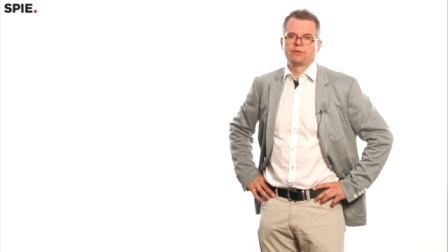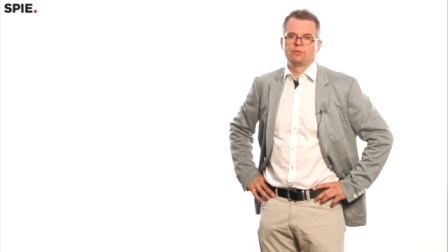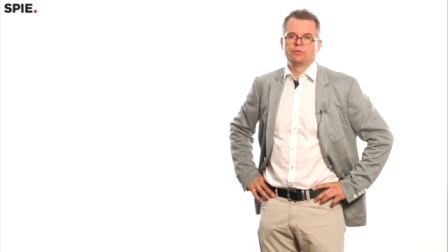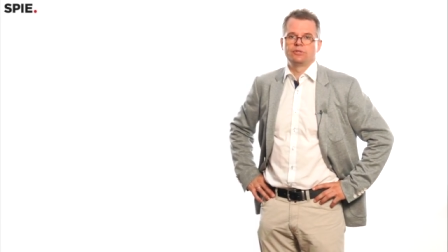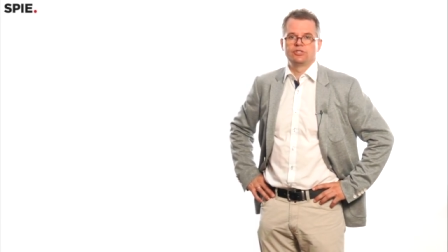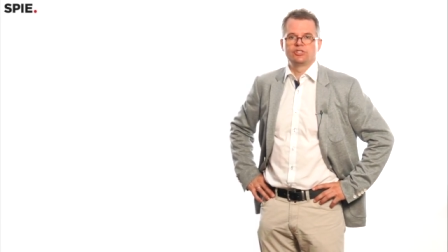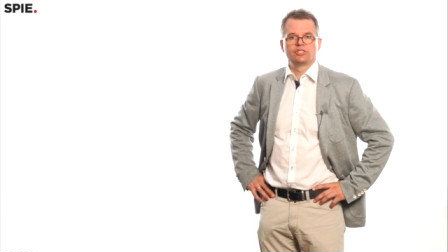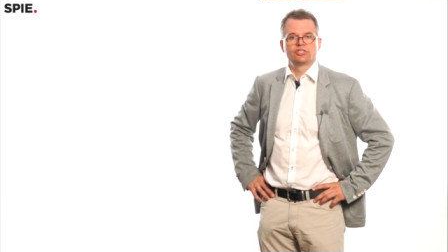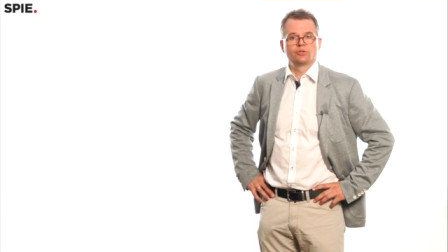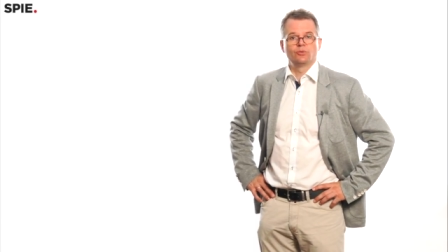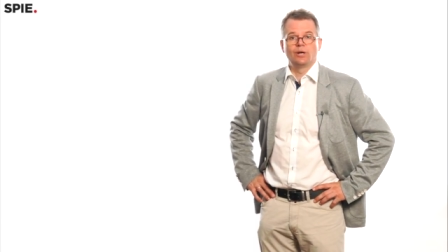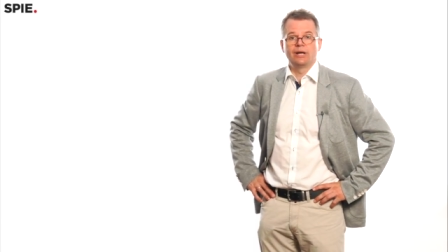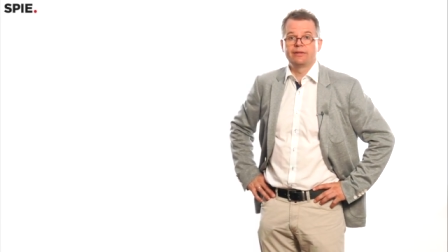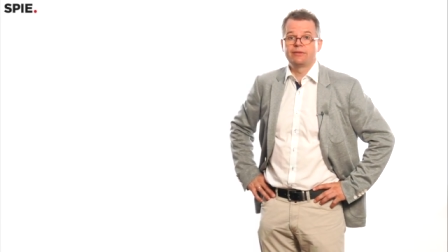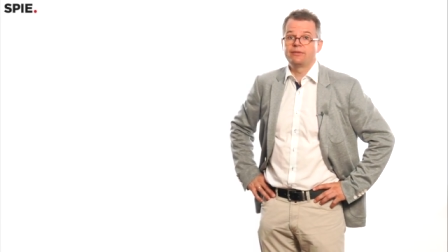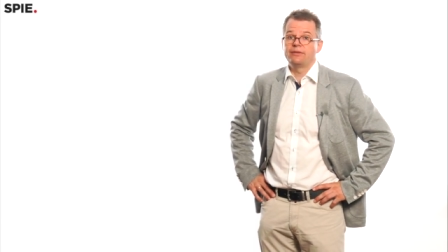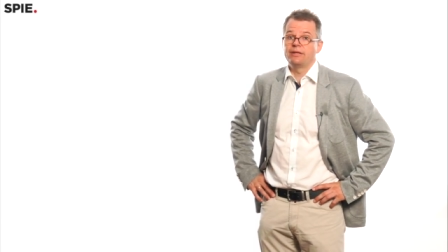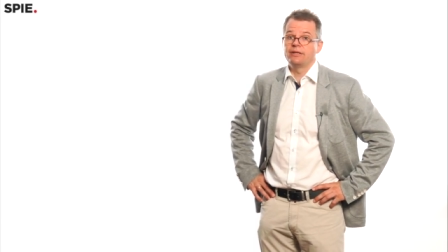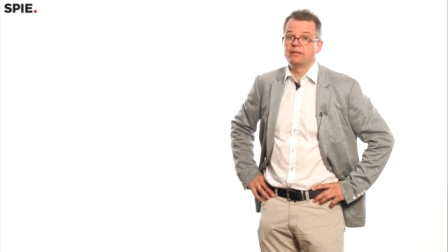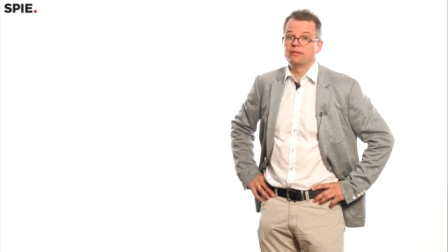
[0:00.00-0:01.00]
which is
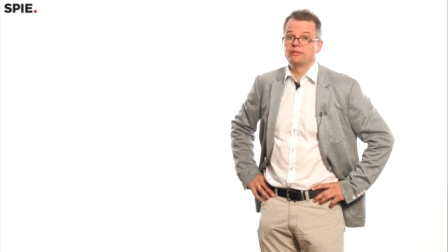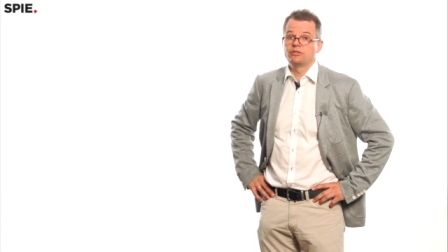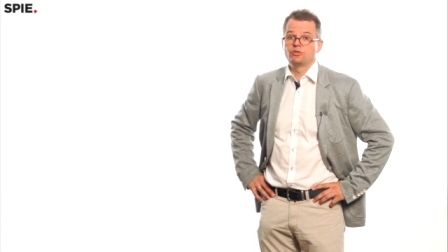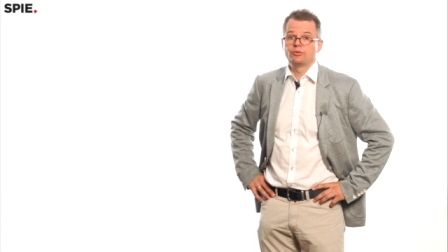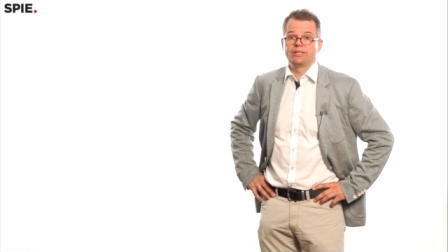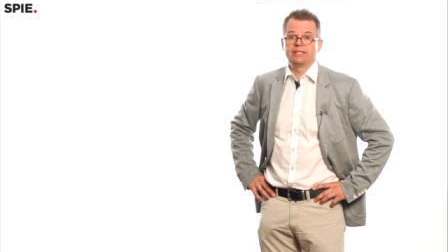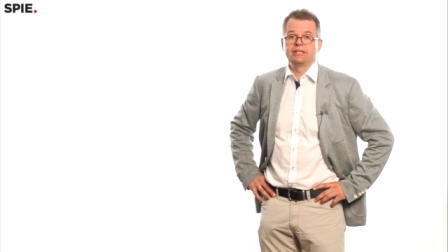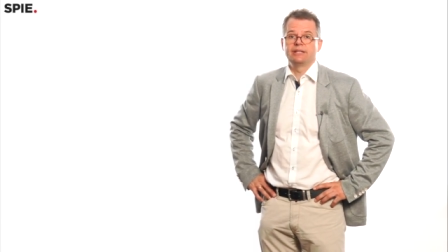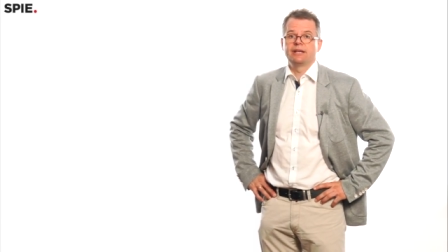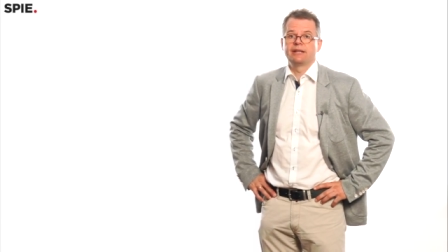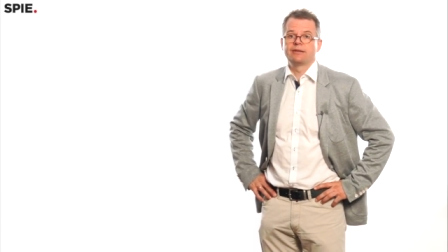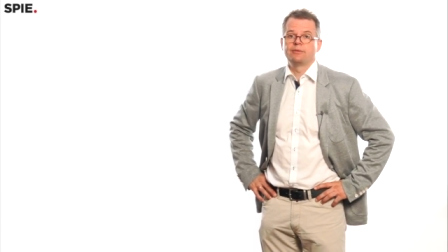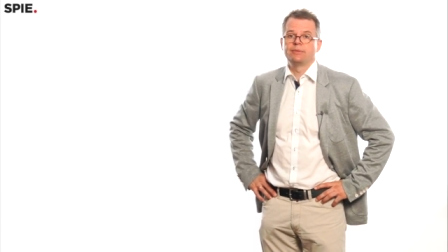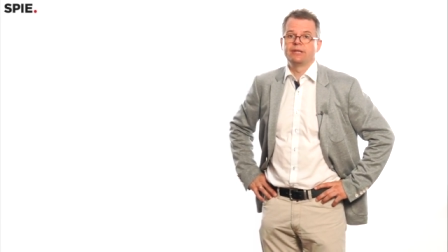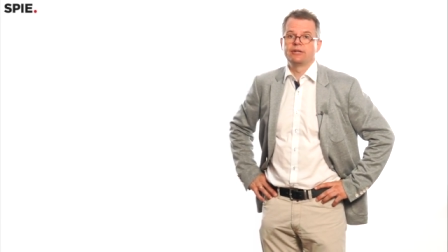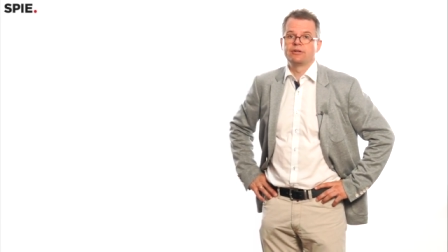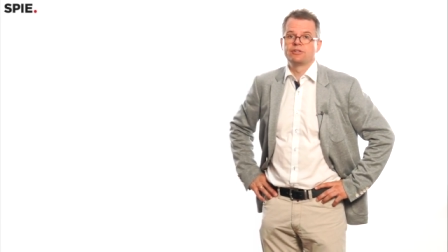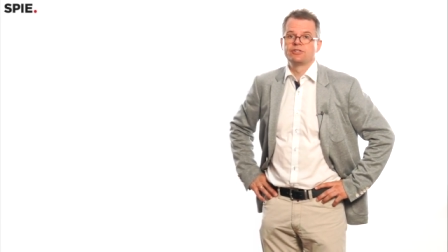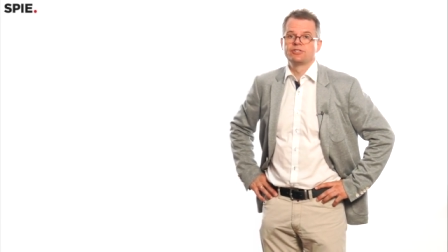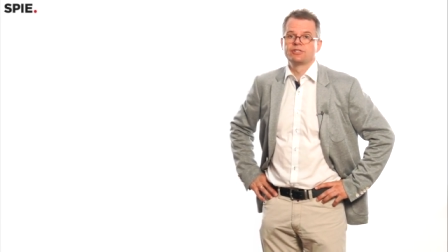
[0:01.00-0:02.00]
quite thin, 20
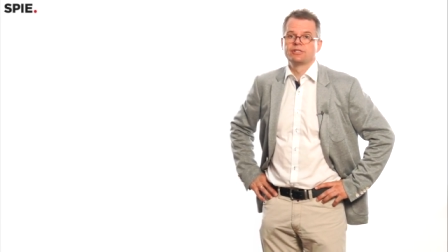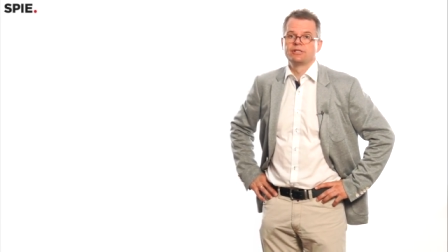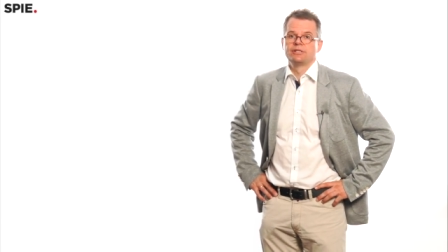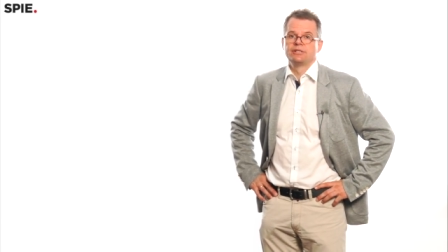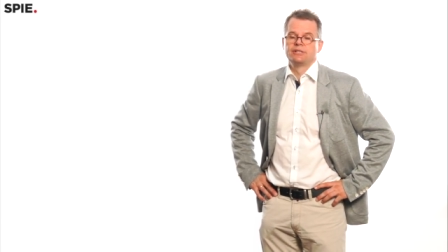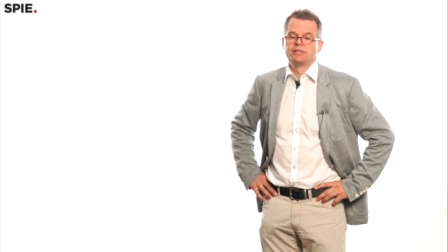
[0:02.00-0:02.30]
nanometers,